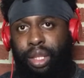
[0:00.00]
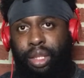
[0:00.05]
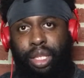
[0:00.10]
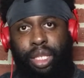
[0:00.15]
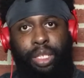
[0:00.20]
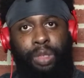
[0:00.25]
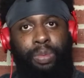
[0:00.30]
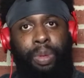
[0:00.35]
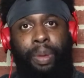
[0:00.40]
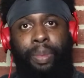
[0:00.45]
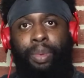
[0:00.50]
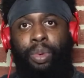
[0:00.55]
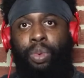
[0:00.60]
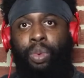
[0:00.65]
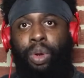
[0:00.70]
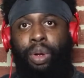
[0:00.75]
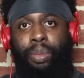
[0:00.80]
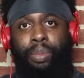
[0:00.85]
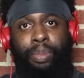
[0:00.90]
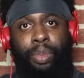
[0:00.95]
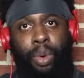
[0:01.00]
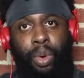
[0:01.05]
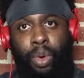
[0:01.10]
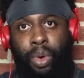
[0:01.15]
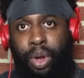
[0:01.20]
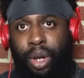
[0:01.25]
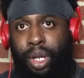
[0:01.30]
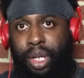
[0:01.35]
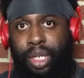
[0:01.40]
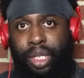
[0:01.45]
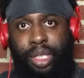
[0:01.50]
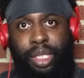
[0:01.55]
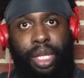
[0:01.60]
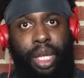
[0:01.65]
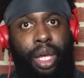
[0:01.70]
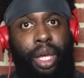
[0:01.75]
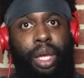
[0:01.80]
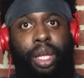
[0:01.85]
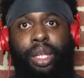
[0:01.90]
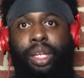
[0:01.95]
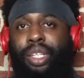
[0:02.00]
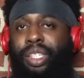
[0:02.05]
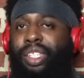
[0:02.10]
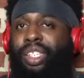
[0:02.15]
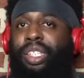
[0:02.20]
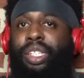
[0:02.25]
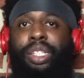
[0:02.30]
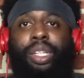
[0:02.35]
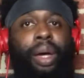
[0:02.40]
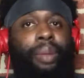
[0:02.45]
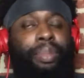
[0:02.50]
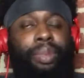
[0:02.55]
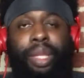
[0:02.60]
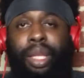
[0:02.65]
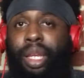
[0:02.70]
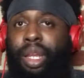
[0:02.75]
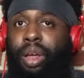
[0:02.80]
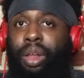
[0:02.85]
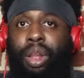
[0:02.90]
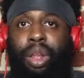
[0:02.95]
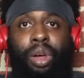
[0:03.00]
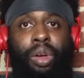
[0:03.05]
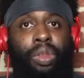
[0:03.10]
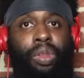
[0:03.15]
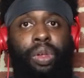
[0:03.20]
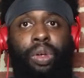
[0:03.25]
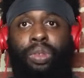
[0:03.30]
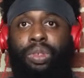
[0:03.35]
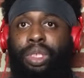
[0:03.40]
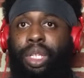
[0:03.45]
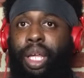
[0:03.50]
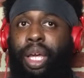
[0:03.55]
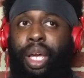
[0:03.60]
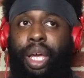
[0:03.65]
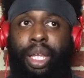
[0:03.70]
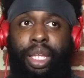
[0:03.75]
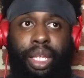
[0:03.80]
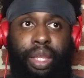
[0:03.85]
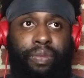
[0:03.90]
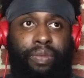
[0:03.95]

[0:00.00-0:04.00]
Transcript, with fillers: these people weren't born in the time or something along those lines.